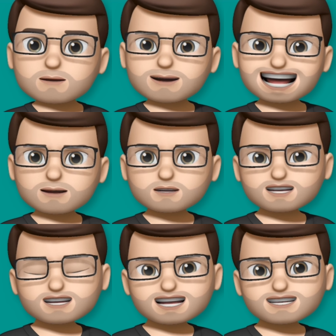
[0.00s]
Being able to
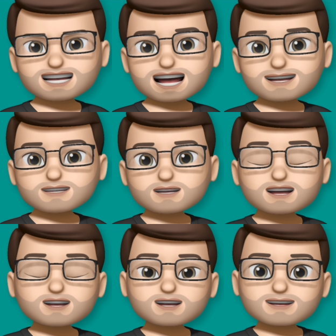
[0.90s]
change the colour of a
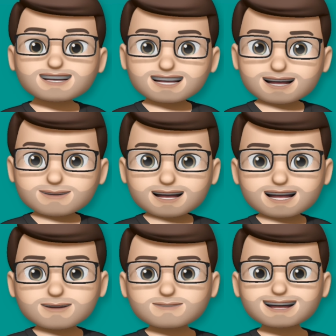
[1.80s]
clock on
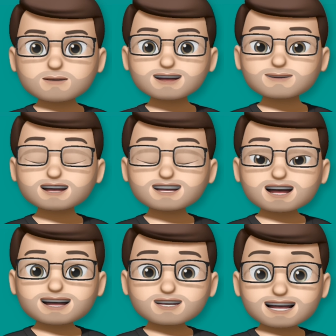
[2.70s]
standby may not be the most
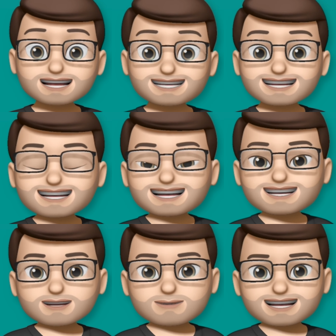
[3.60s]
earth-shattering change
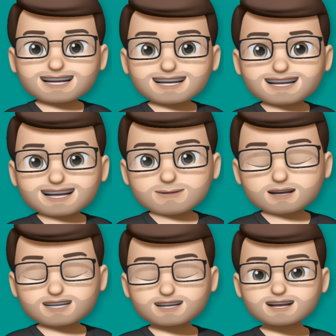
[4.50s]
in the world, but
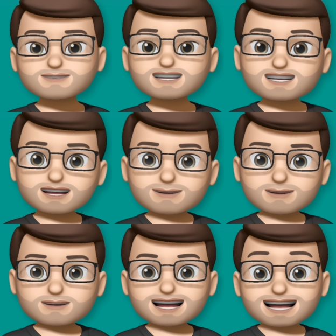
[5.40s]
it's another example
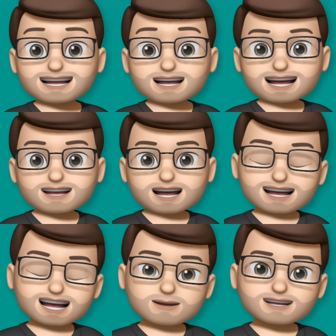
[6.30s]
of a little thing that
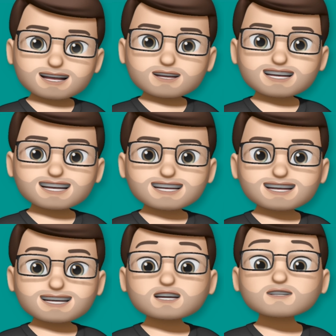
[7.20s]
i O S seventeen
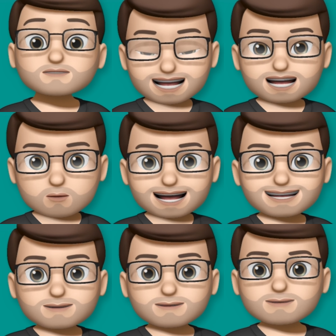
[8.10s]
does really
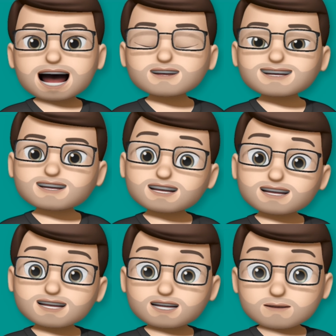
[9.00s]
well, and there are
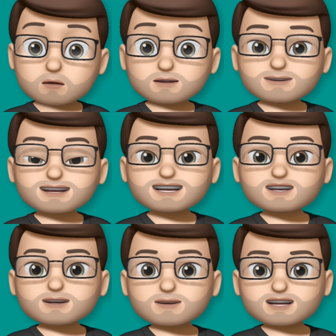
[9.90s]
dozens more of these
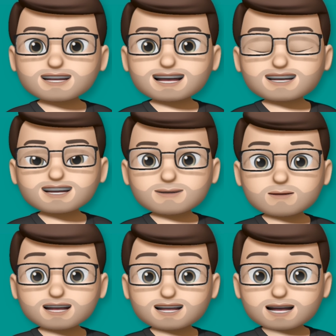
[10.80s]
short and
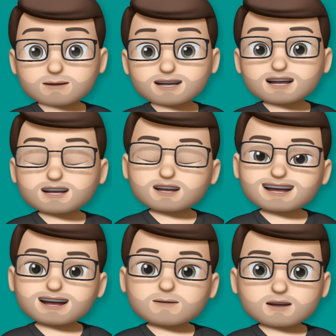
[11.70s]
simple tips that can
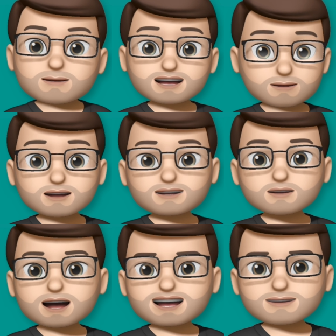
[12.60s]
help you make the most of
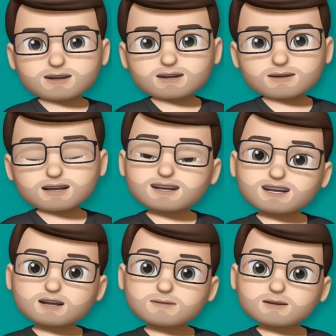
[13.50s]
your iPhone.
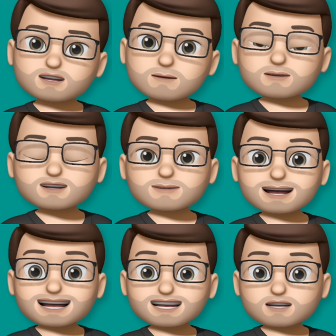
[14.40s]
So jump onto the
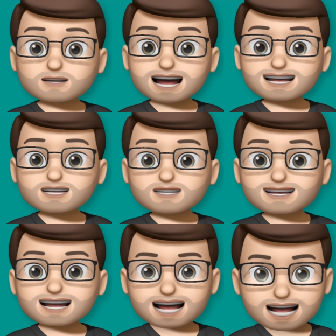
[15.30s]
playlist on the end
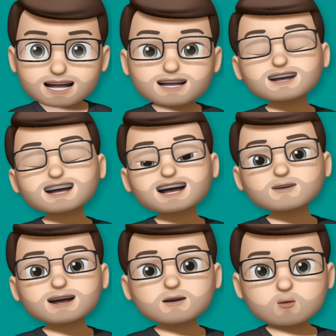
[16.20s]
screen here, and
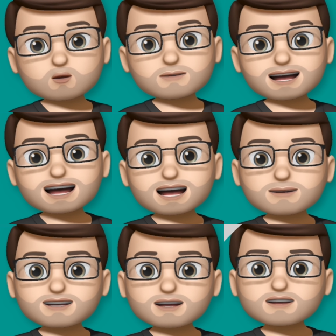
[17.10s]
you'll get all of my i O
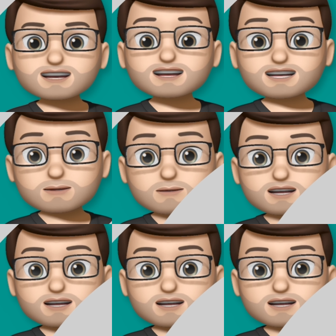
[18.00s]
S seventeen tips.